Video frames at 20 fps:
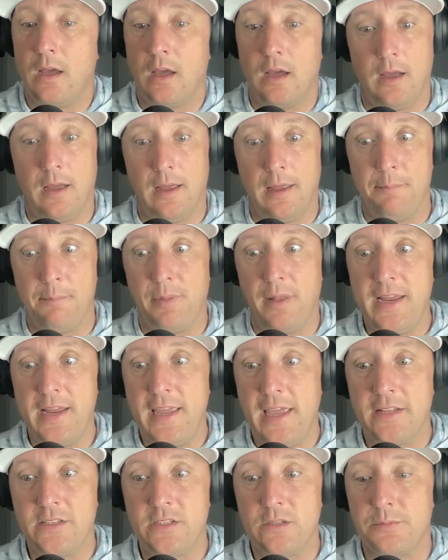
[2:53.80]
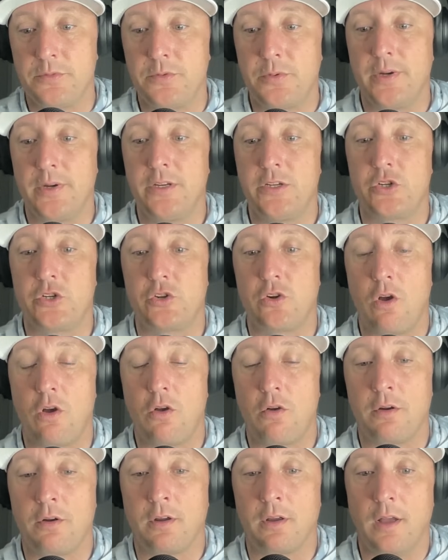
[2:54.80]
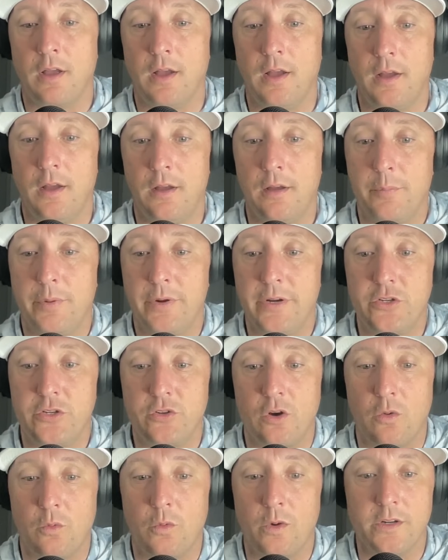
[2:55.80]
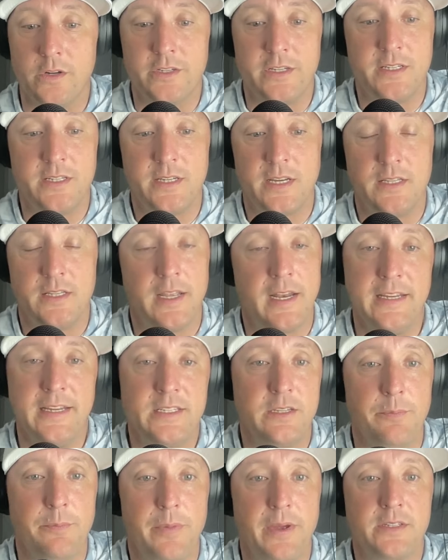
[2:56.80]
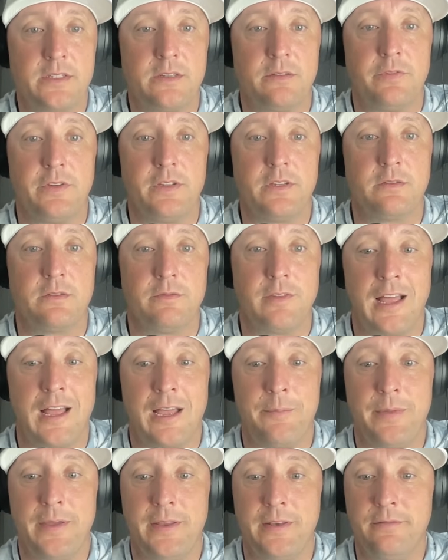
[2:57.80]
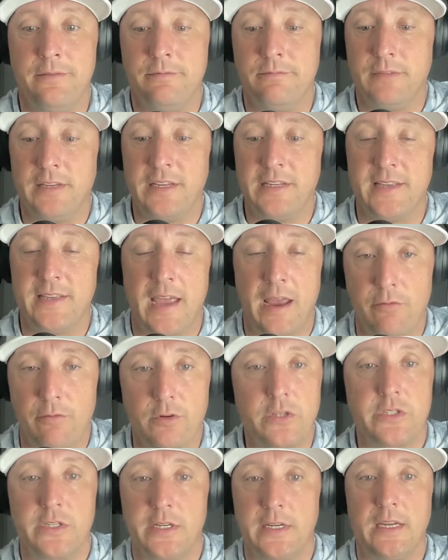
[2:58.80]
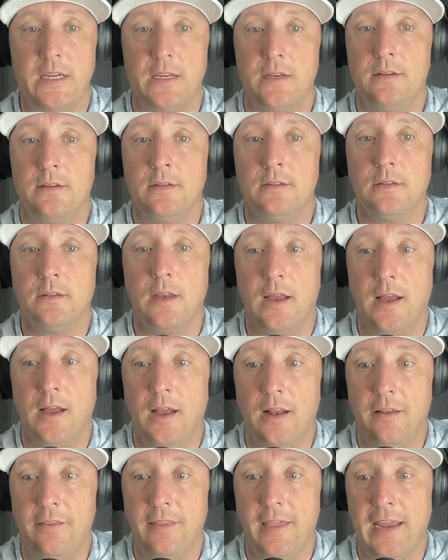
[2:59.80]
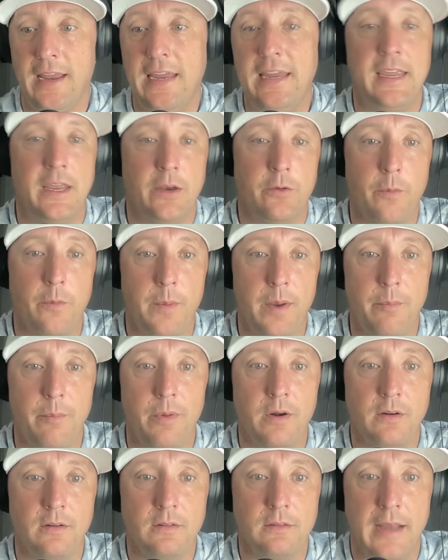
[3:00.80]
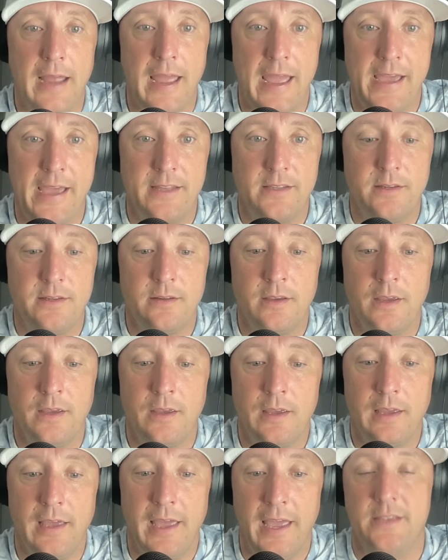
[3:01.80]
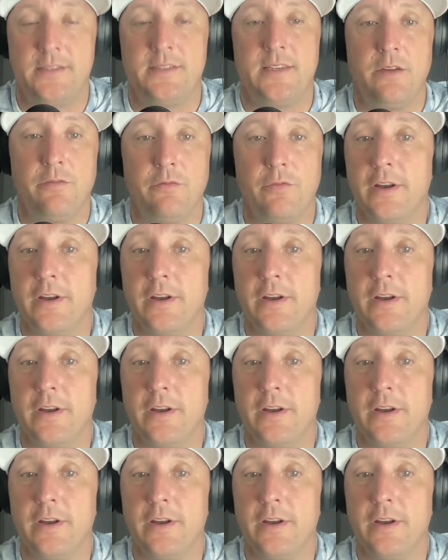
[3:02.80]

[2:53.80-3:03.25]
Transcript: And Blake had some pretty strong words. He said that he's the best defensive lineman he's ever seen that he can remember at St.